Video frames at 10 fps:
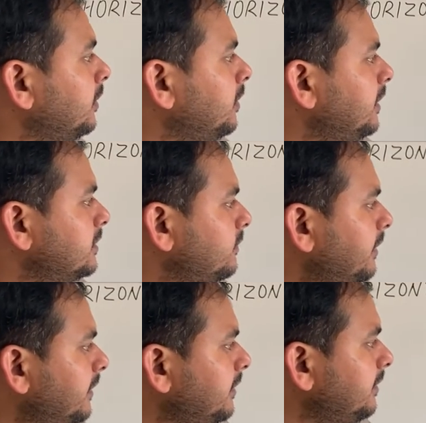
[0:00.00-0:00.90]
It's a
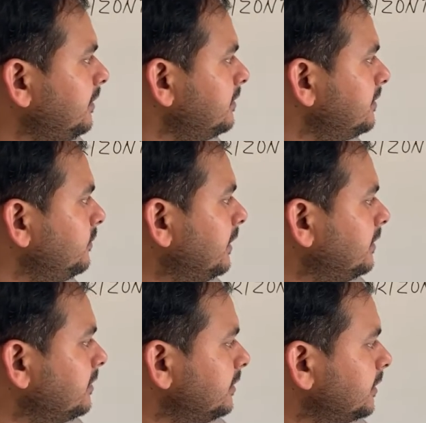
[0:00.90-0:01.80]
very easy,
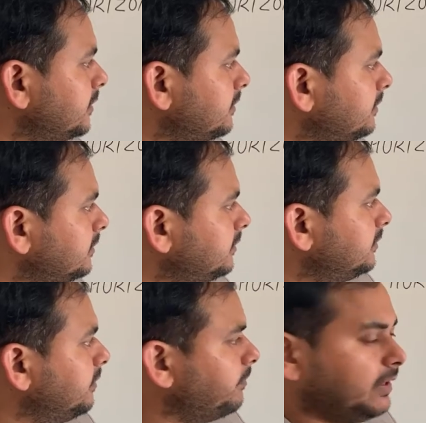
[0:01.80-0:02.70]
very simple